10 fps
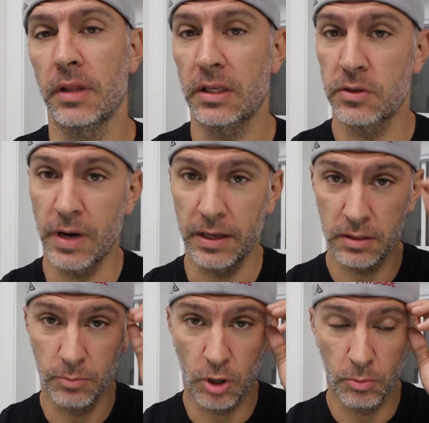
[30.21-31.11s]
That's right,
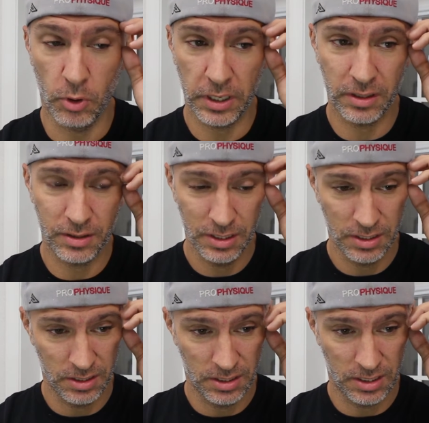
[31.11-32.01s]
tomorrow morning,
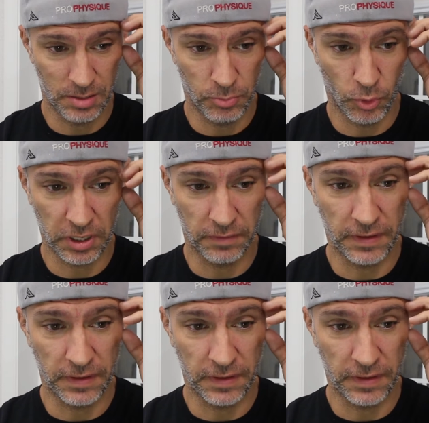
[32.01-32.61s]
I'm boarding